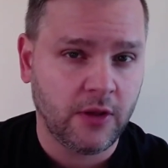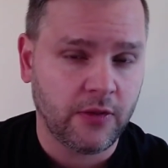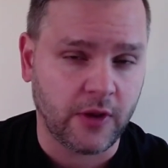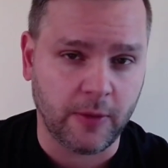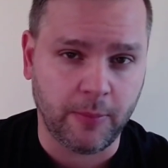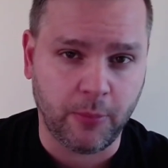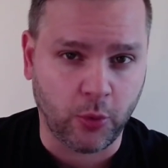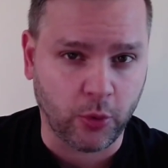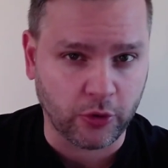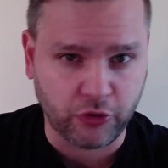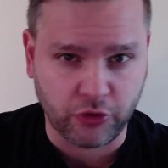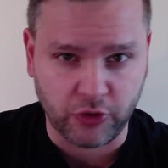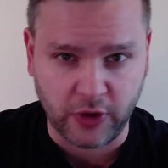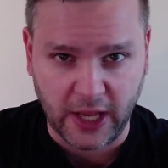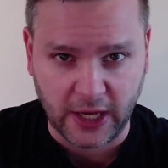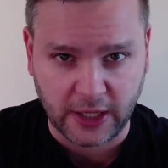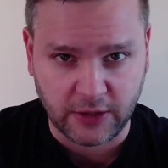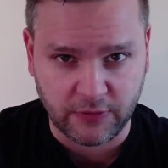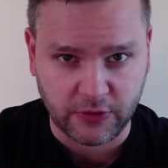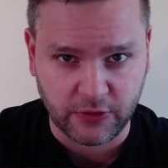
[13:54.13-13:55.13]
that abortion
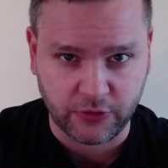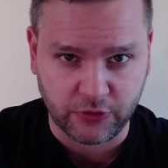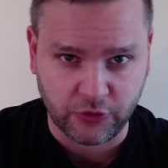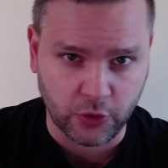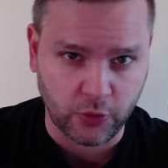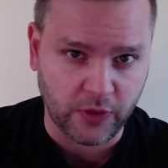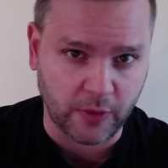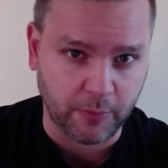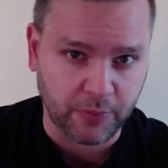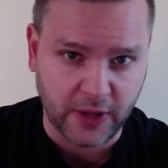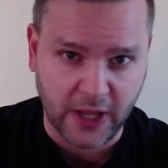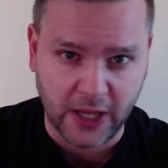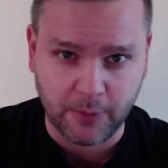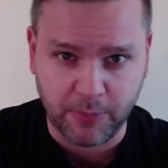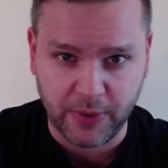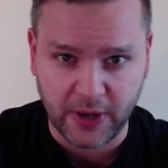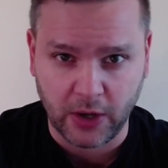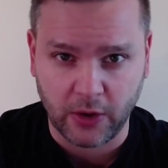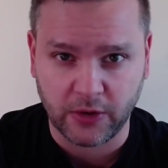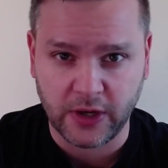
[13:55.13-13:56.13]
activists do, that
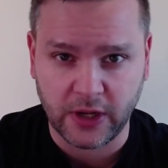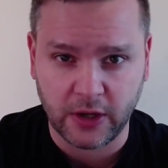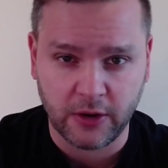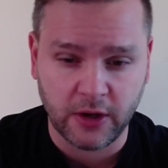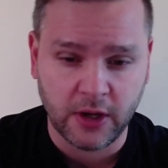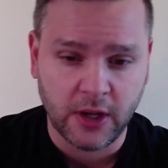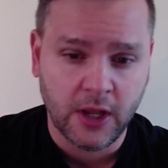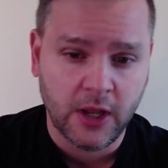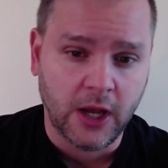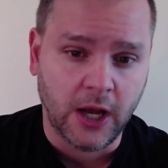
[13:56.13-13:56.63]
Planned Parenthood